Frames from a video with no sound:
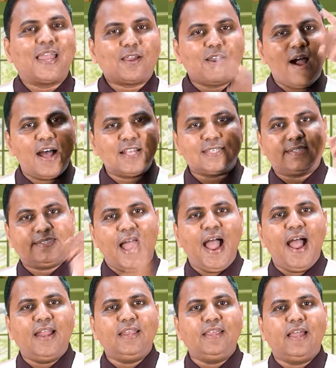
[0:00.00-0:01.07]
Because
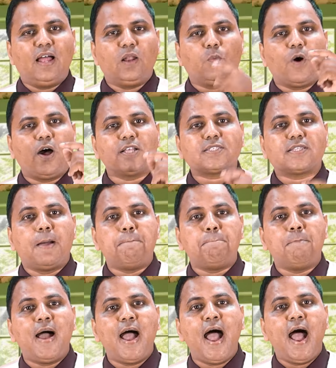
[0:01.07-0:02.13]
Daniel was the
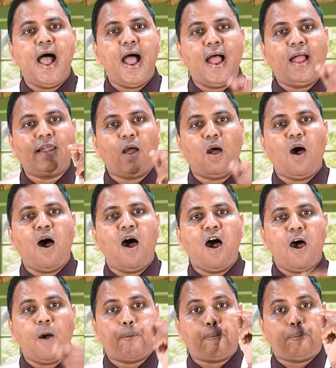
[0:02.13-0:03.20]
man
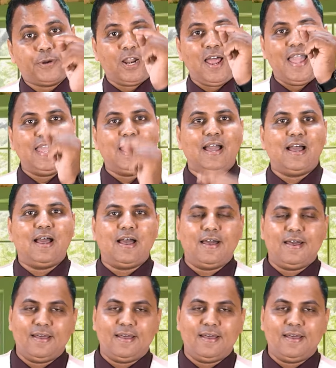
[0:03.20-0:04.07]
of prayer.